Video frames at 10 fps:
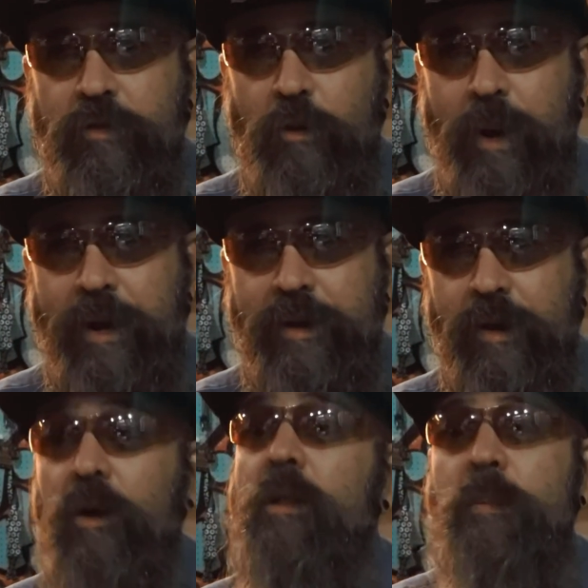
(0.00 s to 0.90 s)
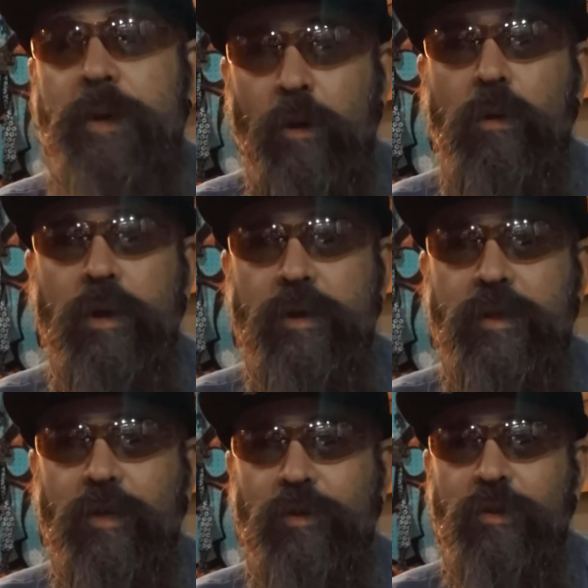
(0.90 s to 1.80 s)
go back together? Oh, let me go look at
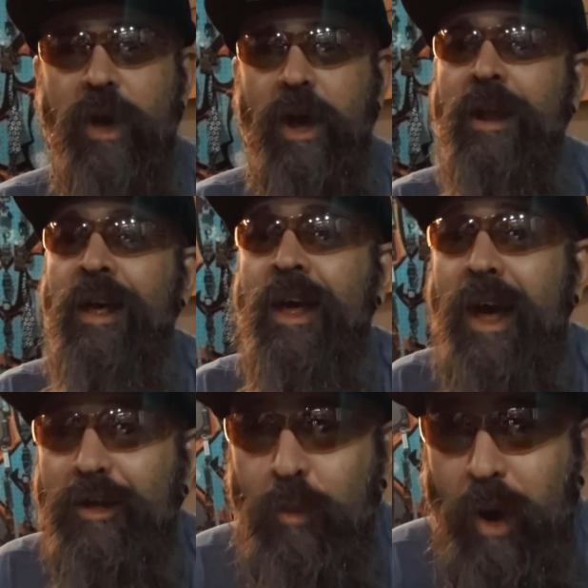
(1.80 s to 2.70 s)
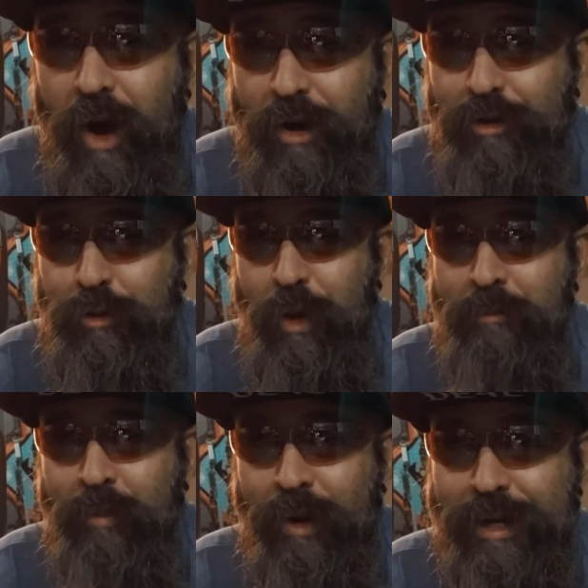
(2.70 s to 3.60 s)
the other side. That's why on
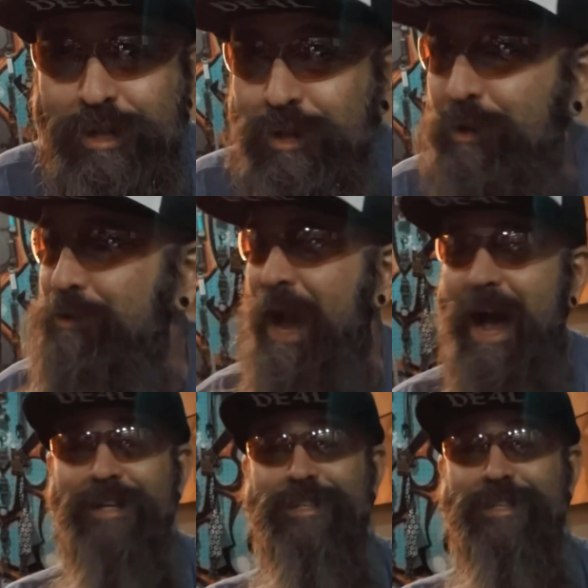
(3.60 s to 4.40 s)
drum brake shoes, I